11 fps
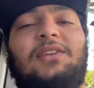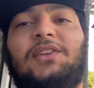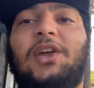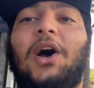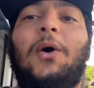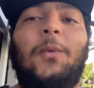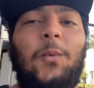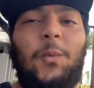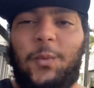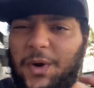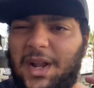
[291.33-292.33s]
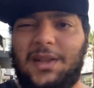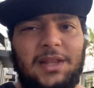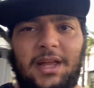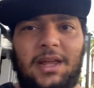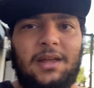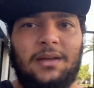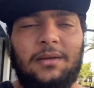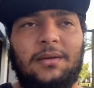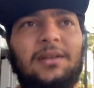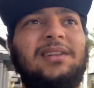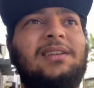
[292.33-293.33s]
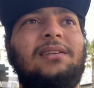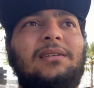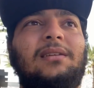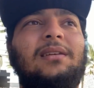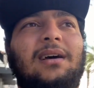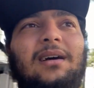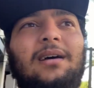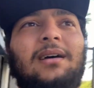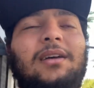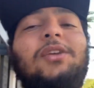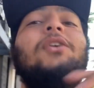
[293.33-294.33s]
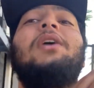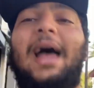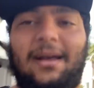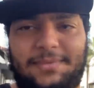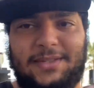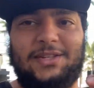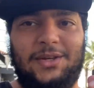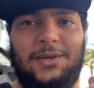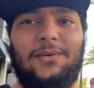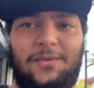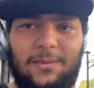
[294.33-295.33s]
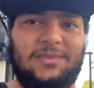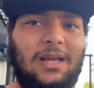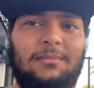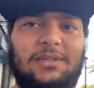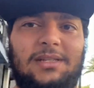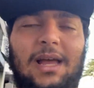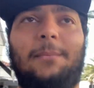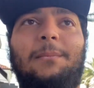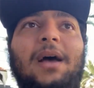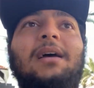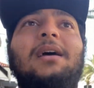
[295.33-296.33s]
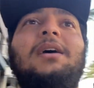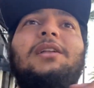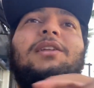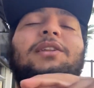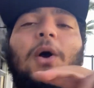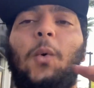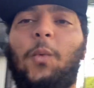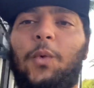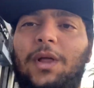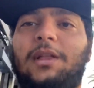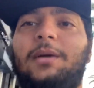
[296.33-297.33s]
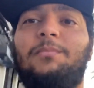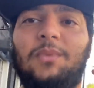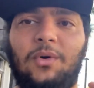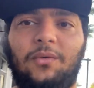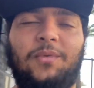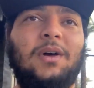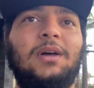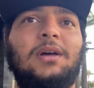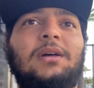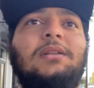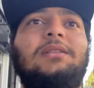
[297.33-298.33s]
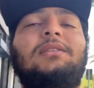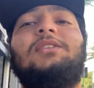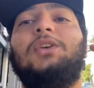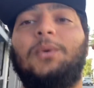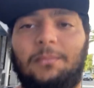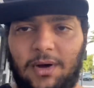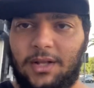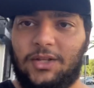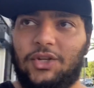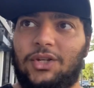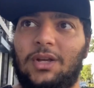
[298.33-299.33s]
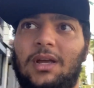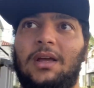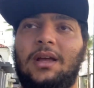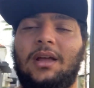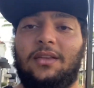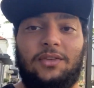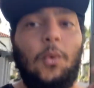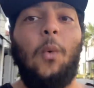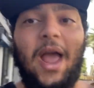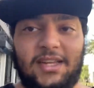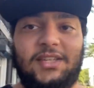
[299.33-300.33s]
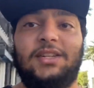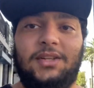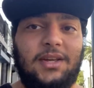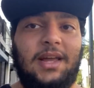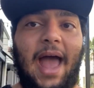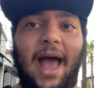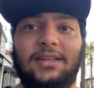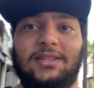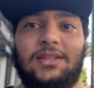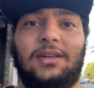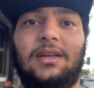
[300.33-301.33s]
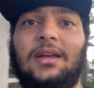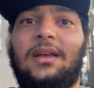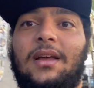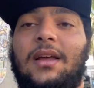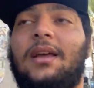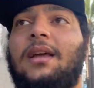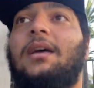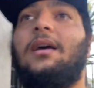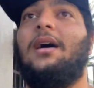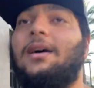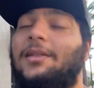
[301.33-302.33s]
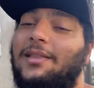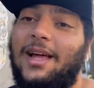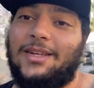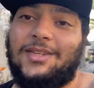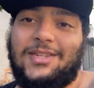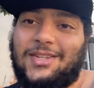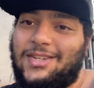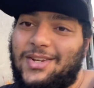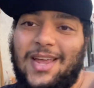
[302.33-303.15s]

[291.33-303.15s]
don't really, uh, you have to from time to time, but don't really move too much because you're wasting your gas. Unless,